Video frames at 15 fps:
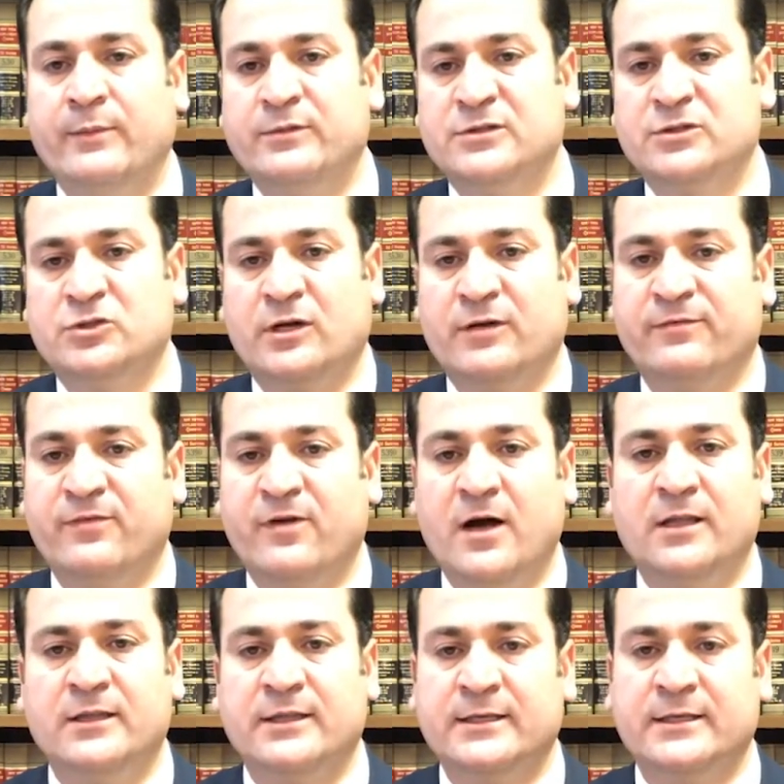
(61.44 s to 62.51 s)
able to start
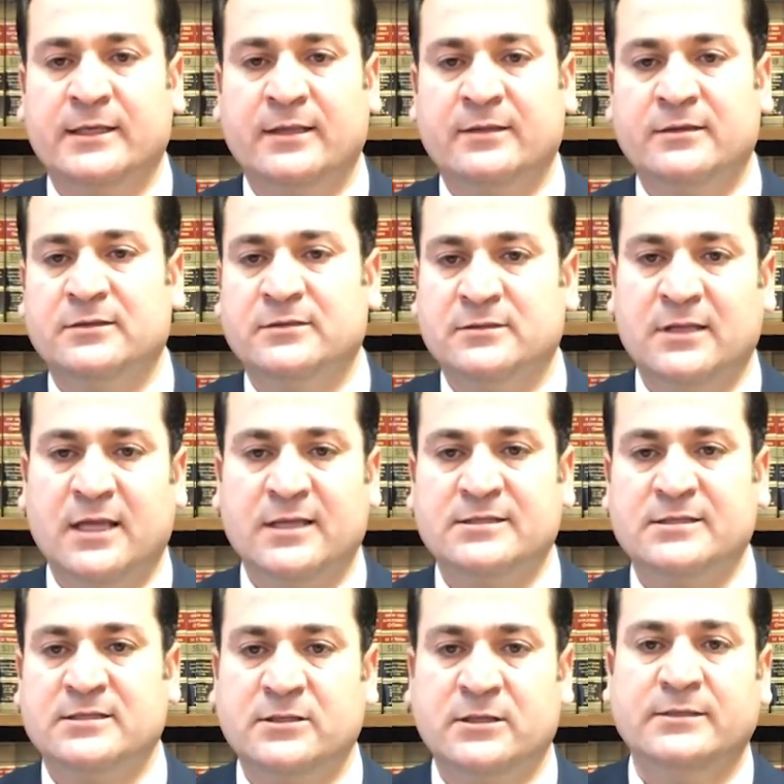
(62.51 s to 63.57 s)
filing and the
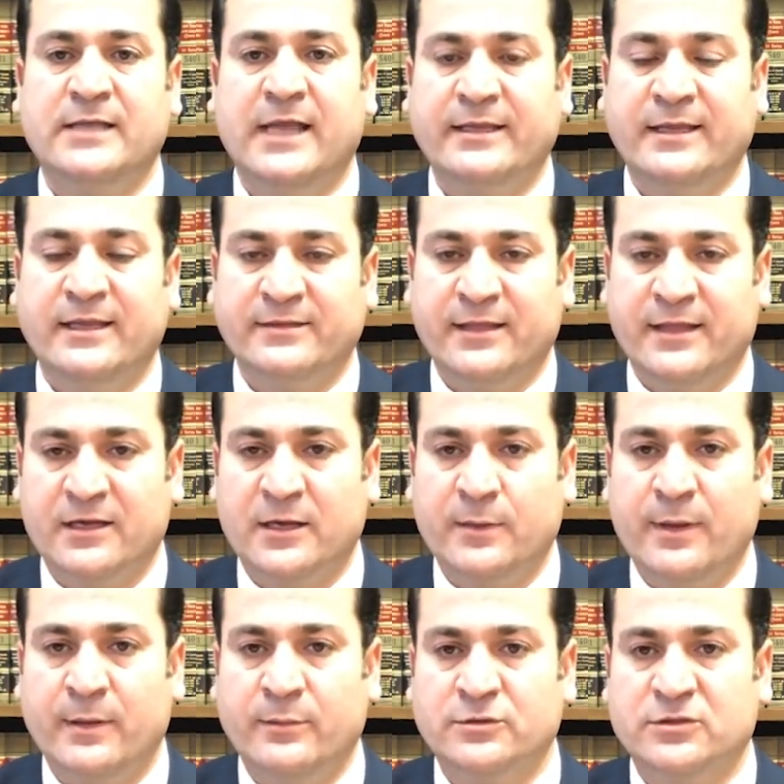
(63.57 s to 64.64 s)
last day that they're going to
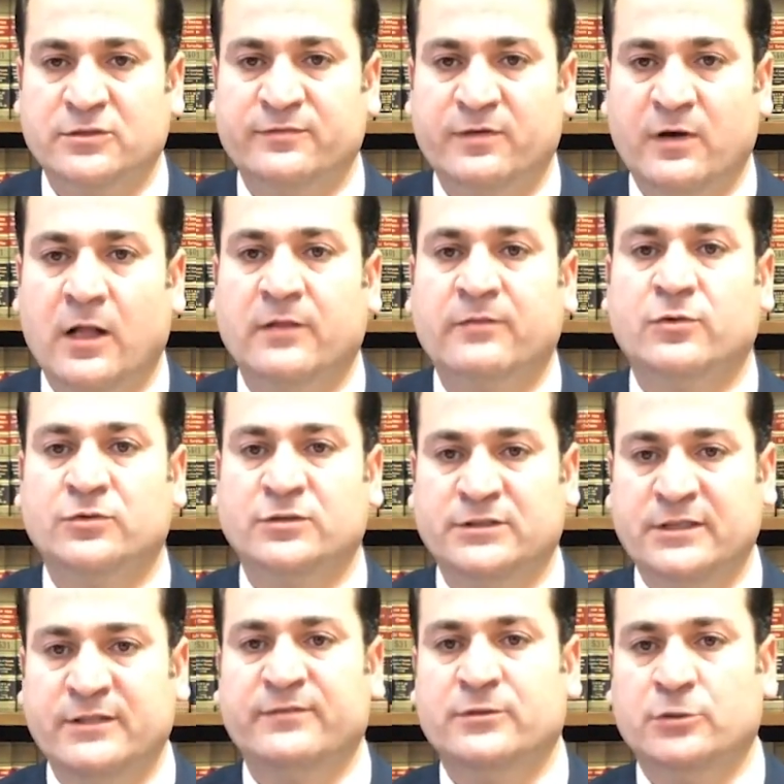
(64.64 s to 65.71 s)
be able to file for the
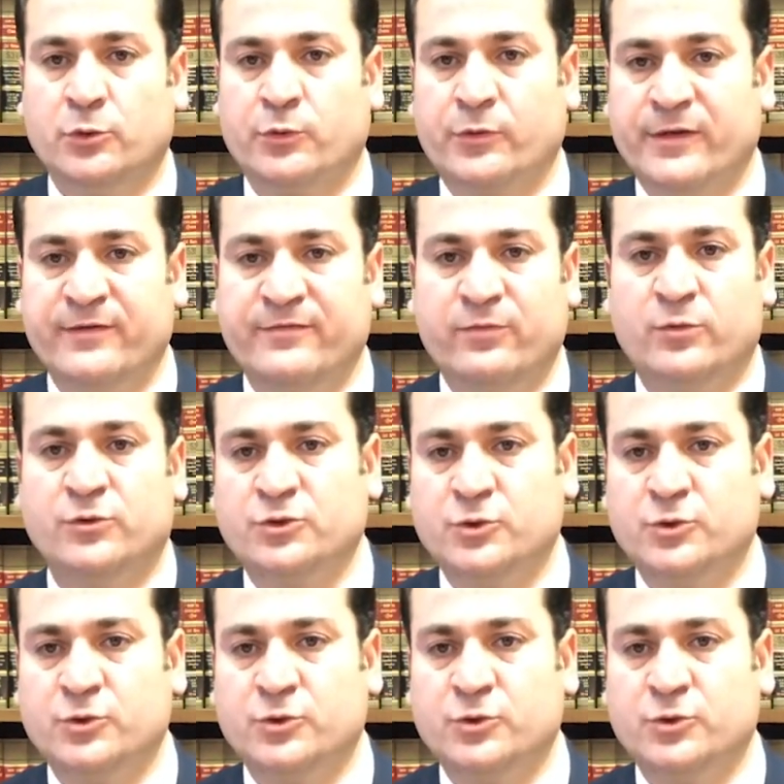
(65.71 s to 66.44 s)
DV lottery for